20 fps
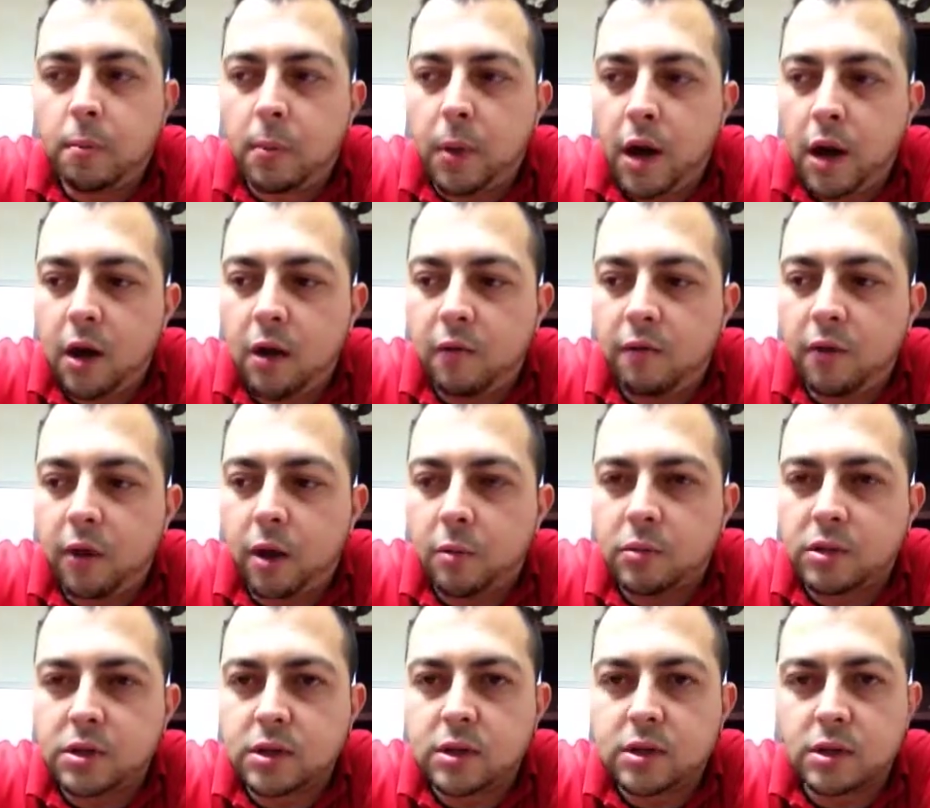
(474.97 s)

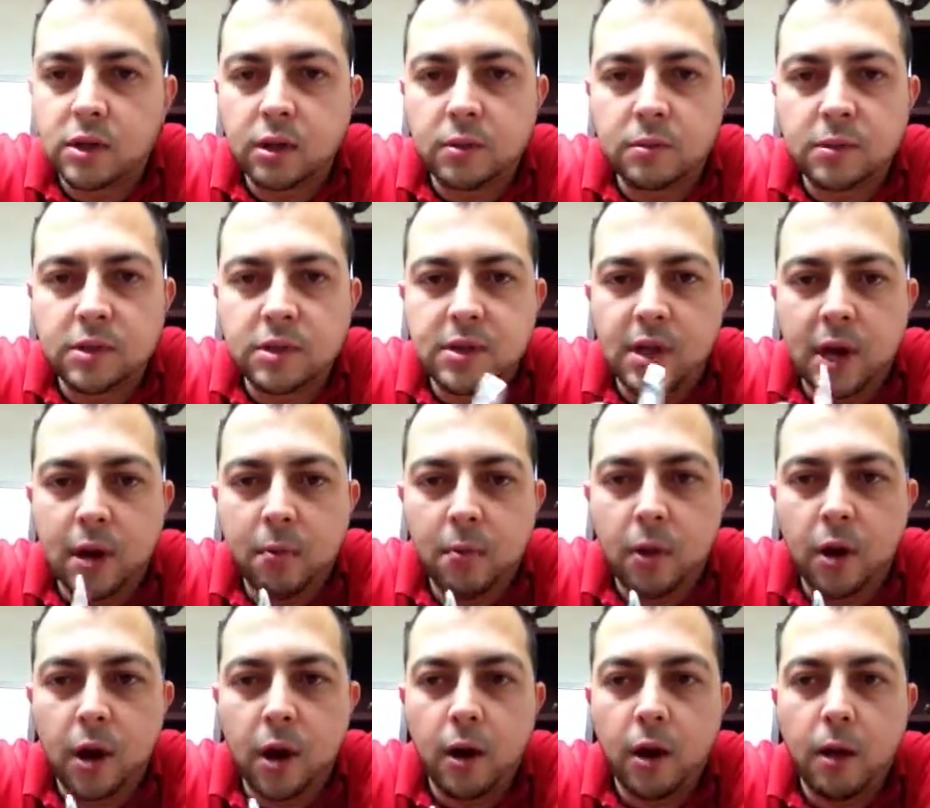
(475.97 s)
Biopharm Systems,
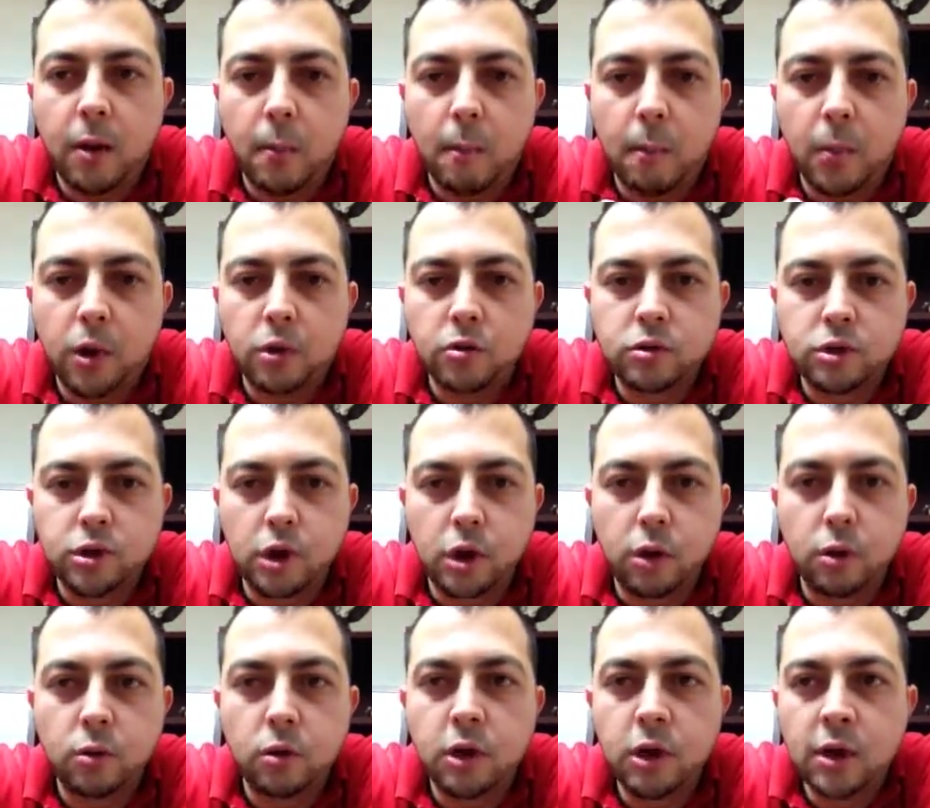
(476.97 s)
Zymeware,
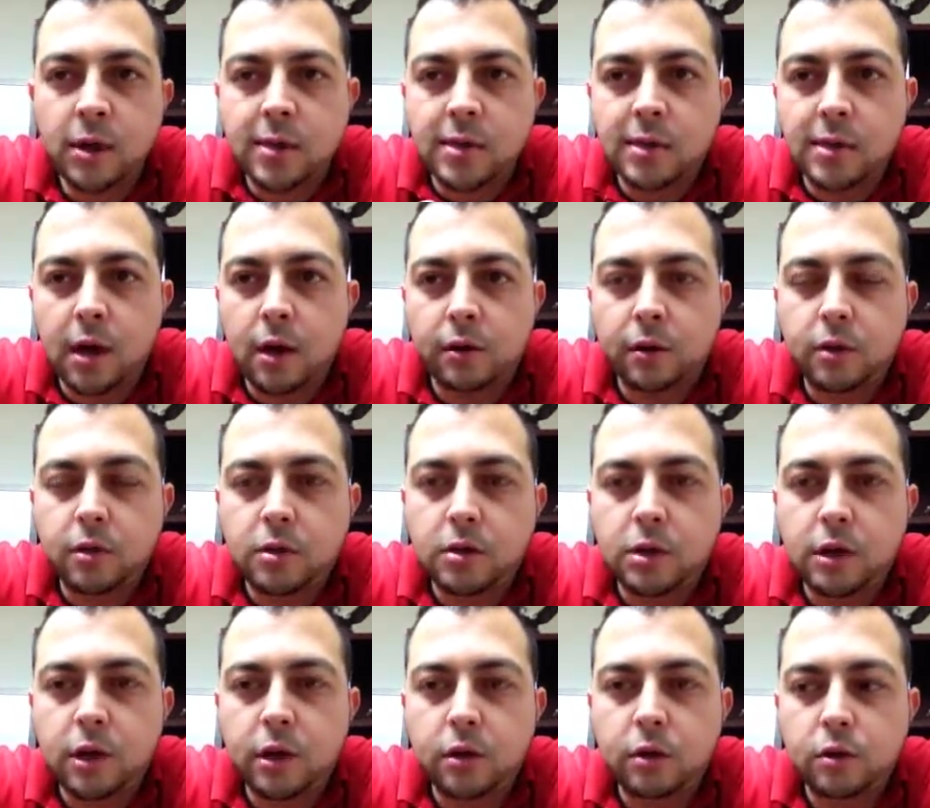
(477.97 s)
Mozio, South Coast
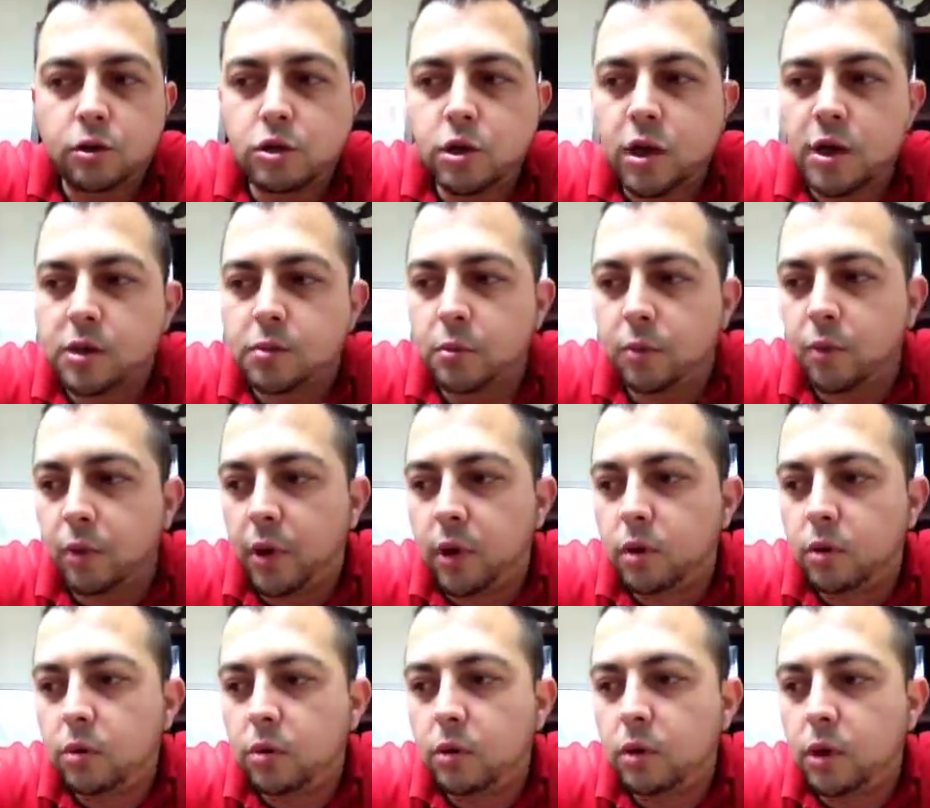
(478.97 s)
Clinical Trials, Breakthrough